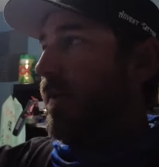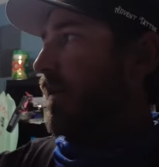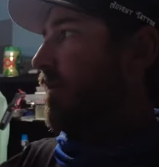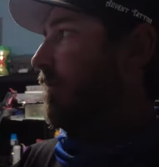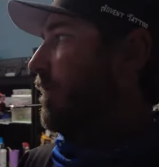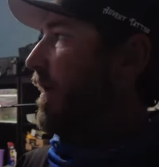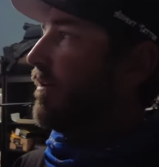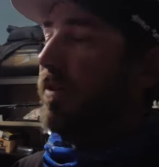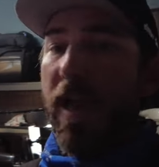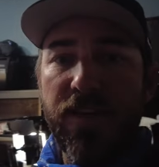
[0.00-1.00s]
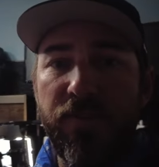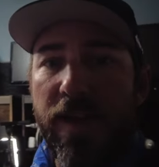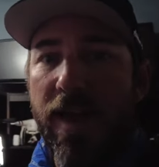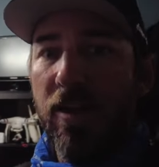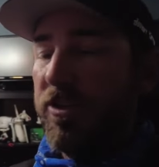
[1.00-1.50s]
The, the regular lights for
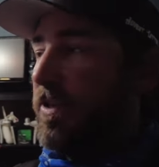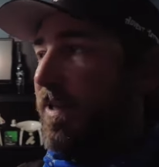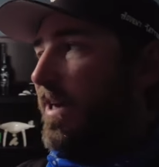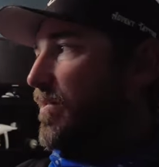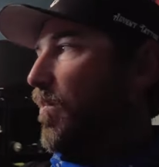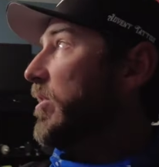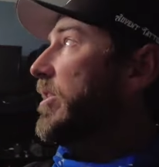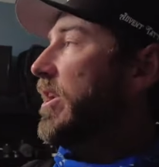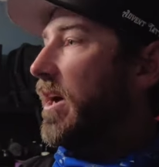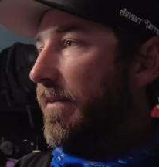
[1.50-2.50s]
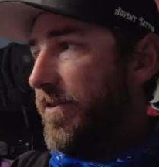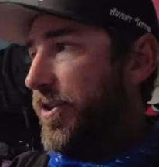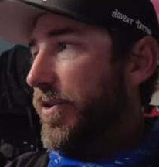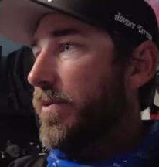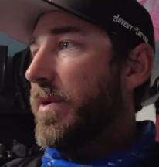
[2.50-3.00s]
the house, just they just weren't enough
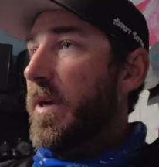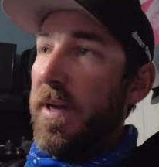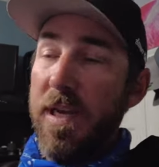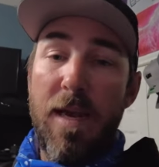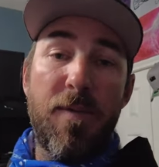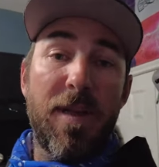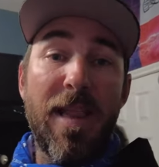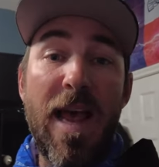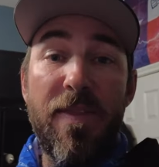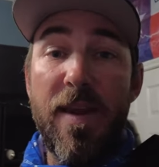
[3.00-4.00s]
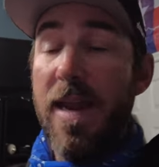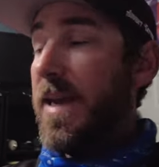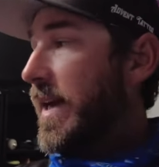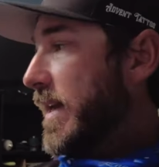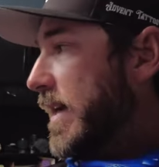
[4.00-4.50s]
to give me the light that I
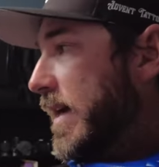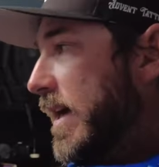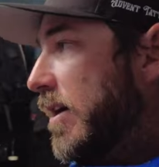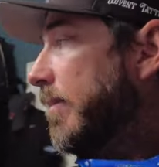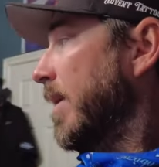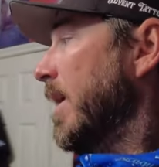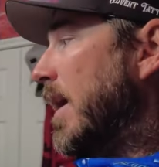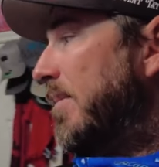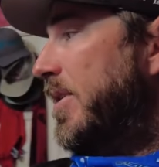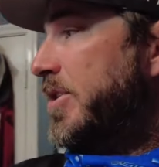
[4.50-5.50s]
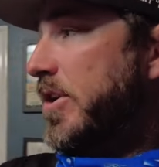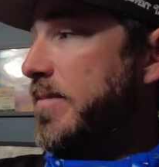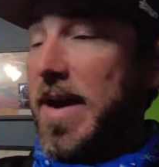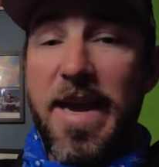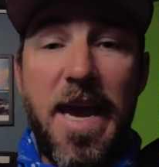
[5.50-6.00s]
needed in here. I'm gonna show
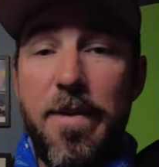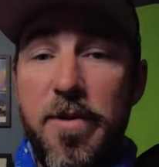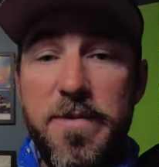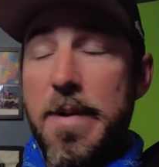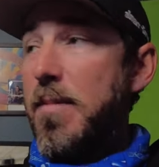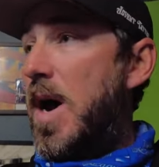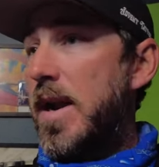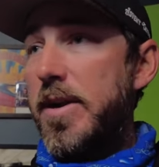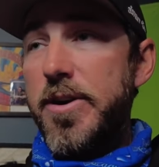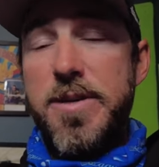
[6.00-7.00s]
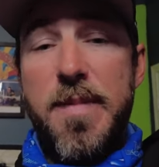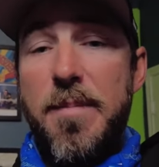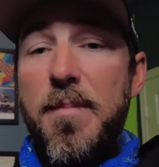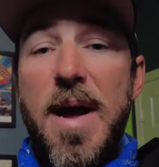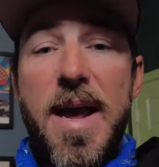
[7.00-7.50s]
you my cameras, my monitors, my
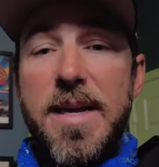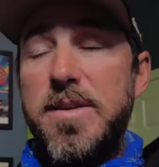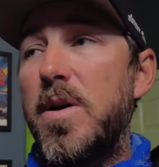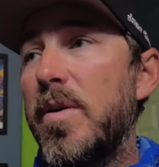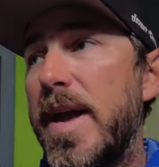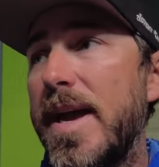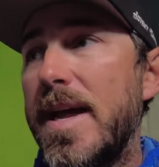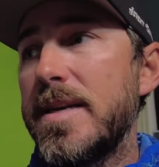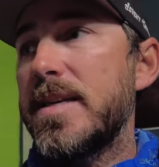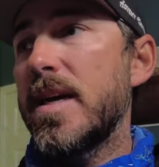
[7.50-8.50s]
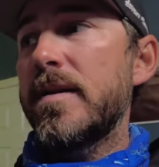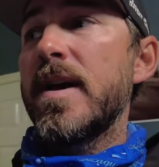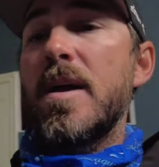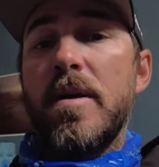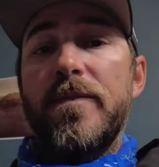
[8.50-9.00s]
mics, all that kind of stuff.
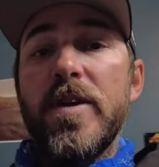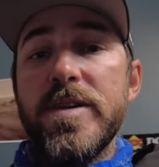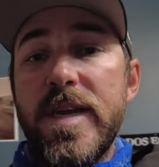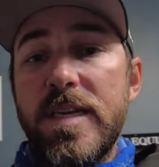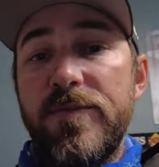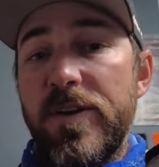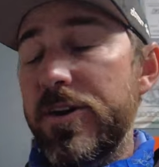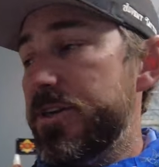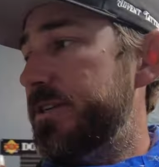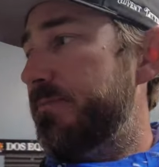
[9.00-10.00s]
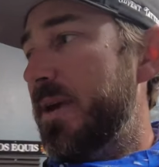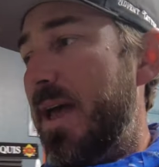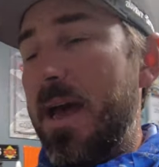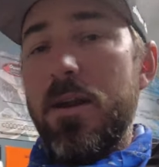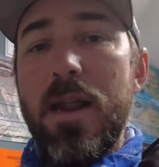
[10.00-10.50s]
But first things first,
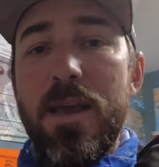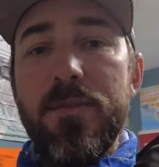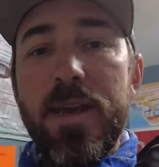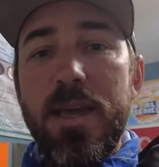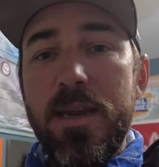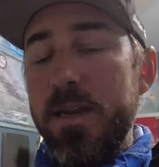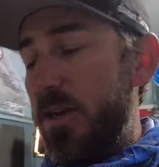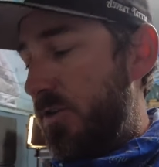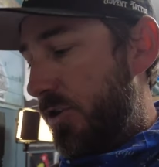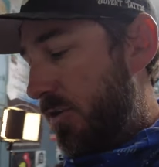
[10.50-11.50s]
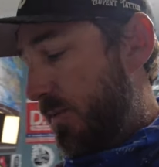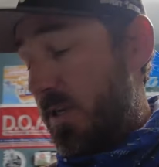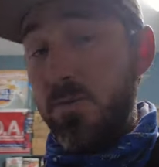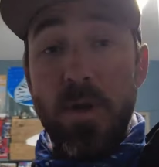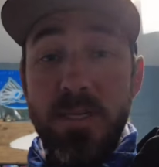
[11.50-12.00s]
how did I even get into YouTube?
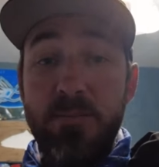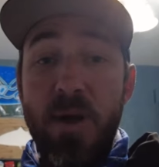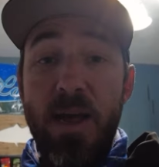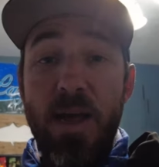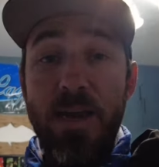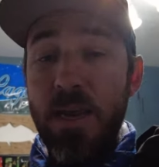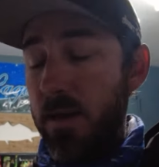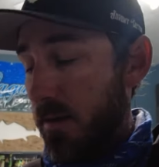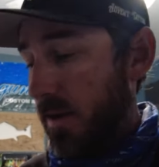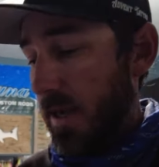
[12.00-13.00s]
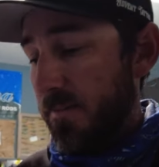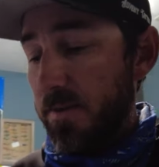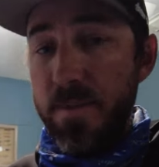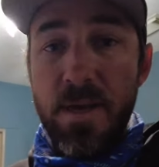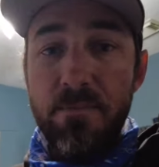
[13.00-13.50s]
This wasn't my idea. I'm
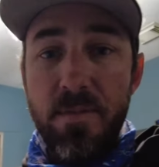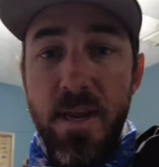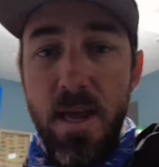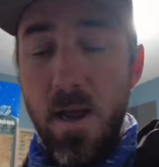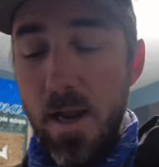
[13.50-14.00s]
gonna be dead